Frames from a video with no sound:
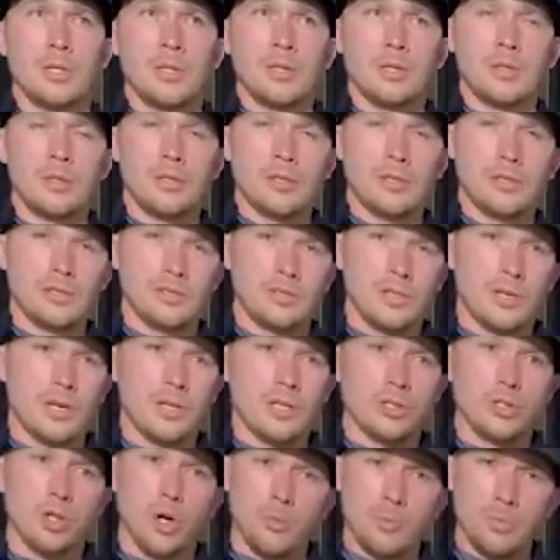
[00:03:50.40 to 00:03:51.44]
the
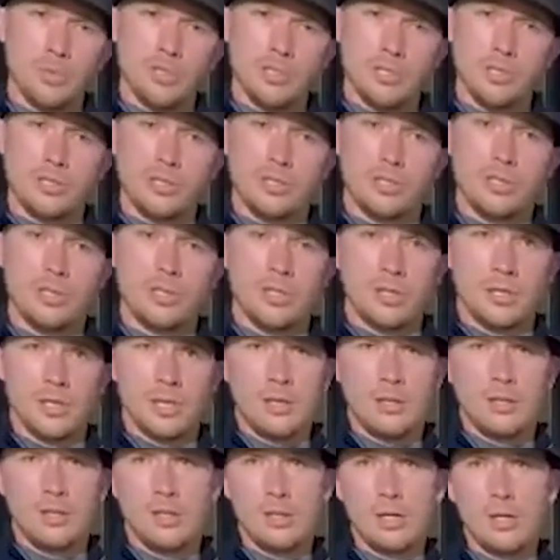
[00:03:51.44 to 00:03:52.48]
desired top position,
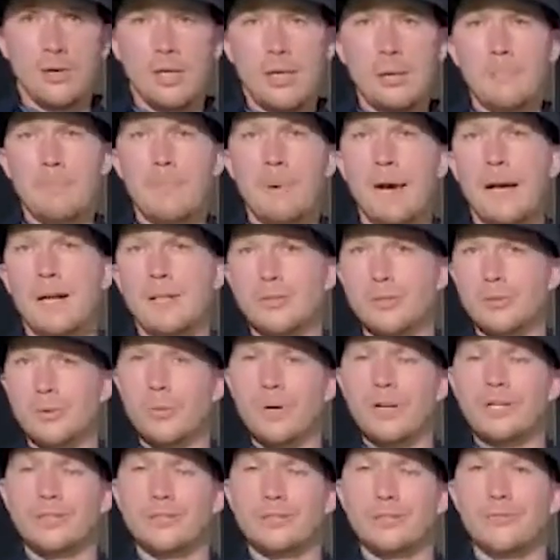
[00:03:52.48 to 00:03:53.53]
impact
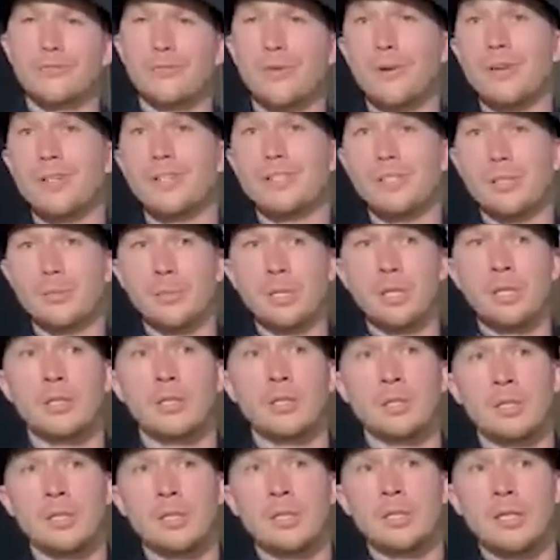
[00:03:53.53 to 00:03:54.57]
always looks very similar.
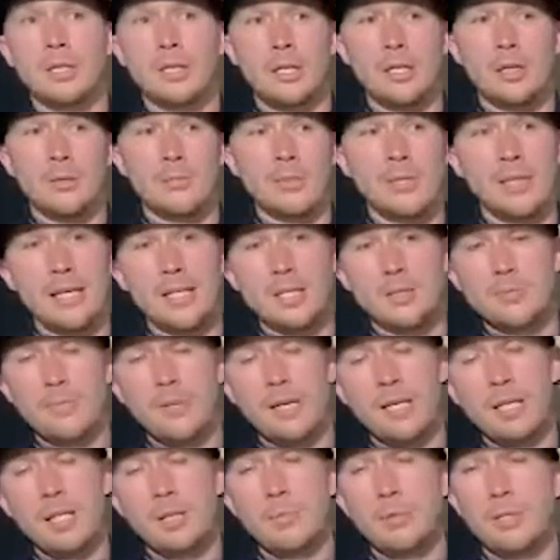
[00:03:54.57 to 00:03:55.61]
And that's
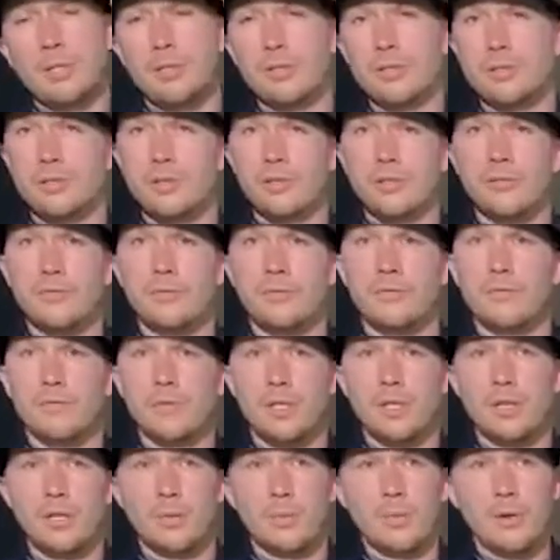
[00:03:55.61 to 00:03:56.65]
mainly because of
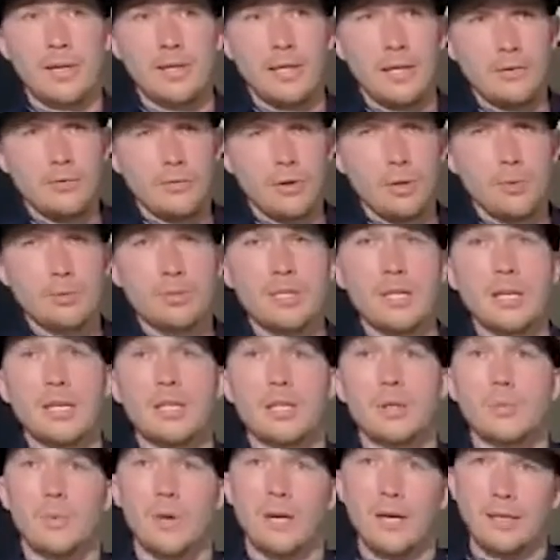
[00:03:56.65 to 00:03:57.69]
the way they rotate,
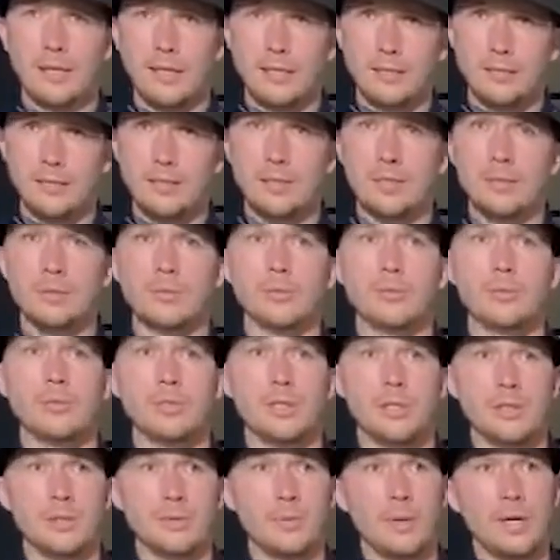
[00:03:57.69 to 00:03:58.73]
the way they tilt,
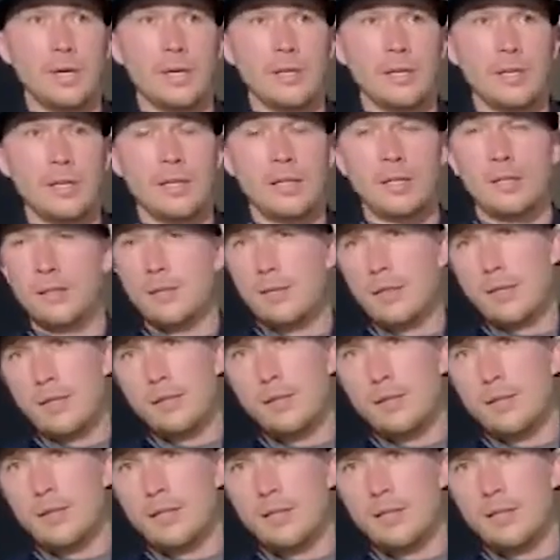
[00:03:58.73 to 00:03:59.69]
and the way they